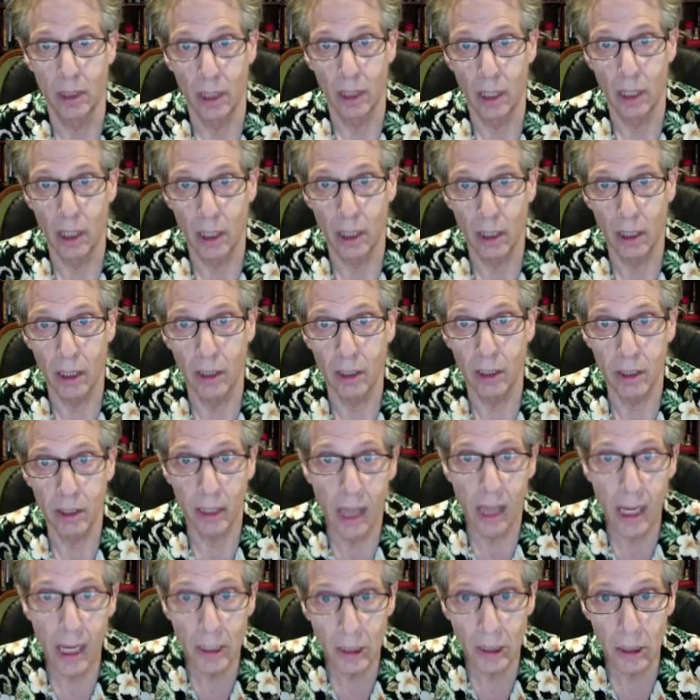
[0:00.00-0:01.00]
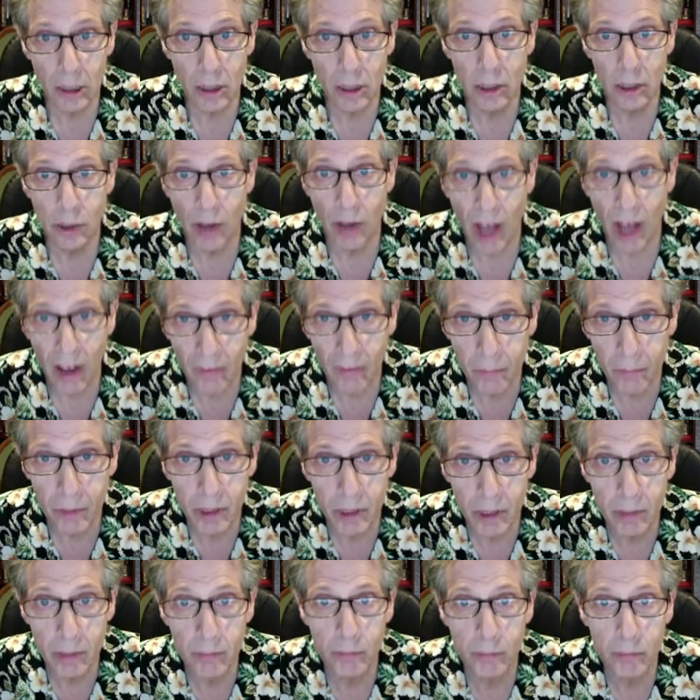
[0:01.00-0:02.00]
Uh, occasionally you have
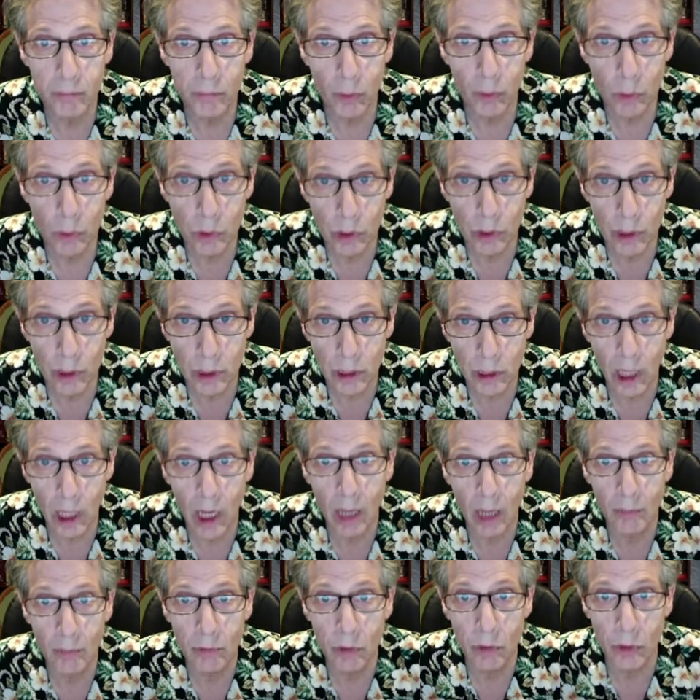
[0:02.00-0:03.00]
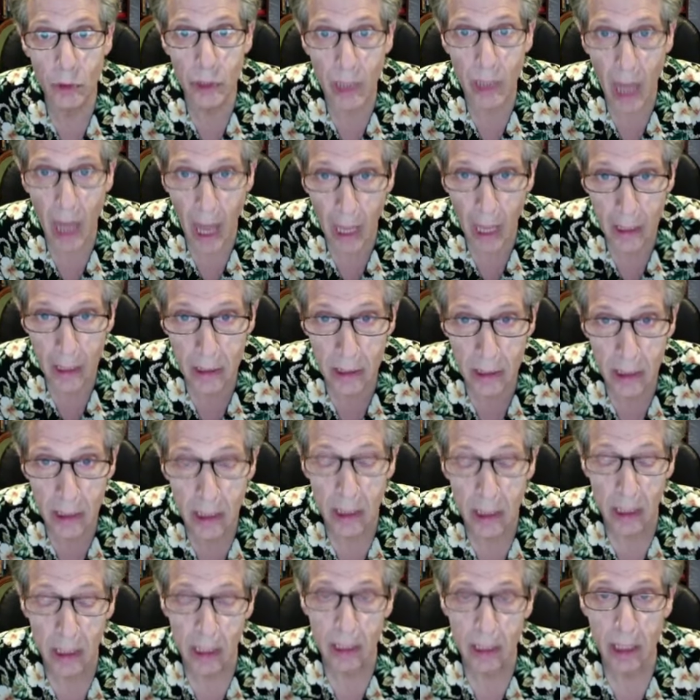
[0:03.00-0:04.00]
been, most of the time you're not.
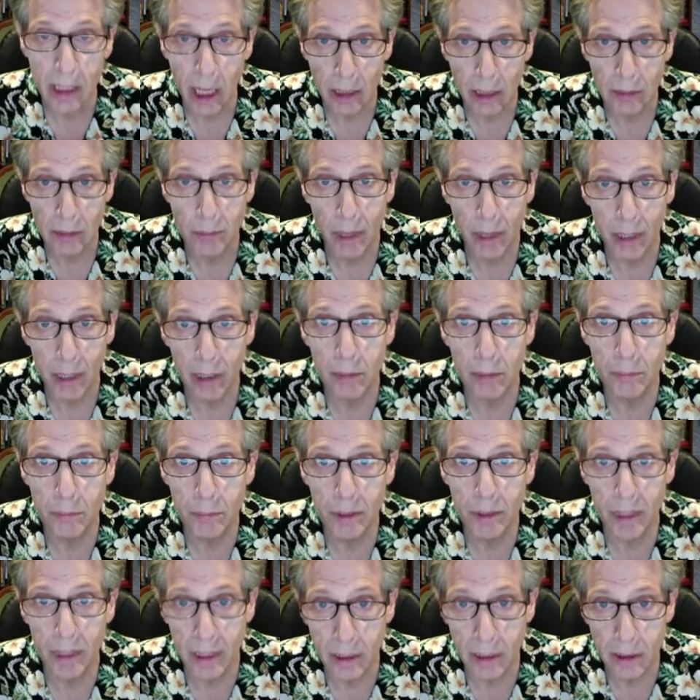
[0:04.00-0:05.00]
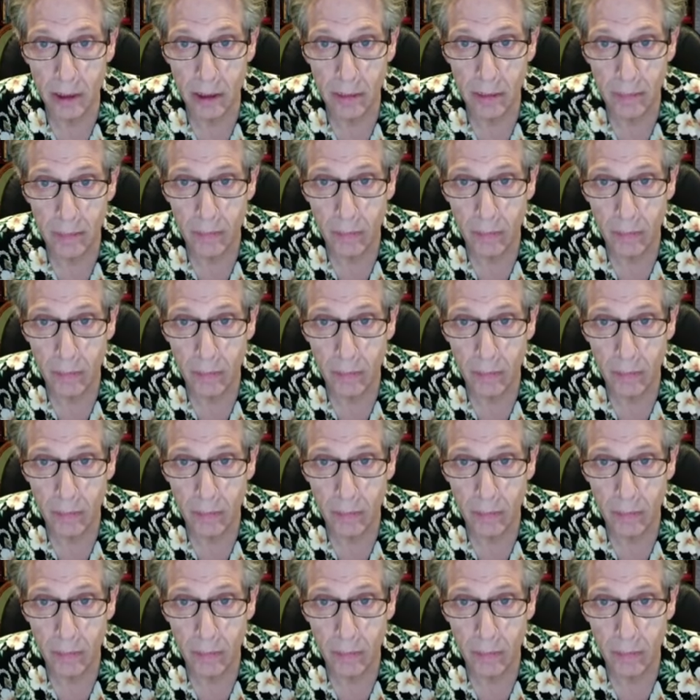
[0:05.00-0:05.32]
That's my complaint.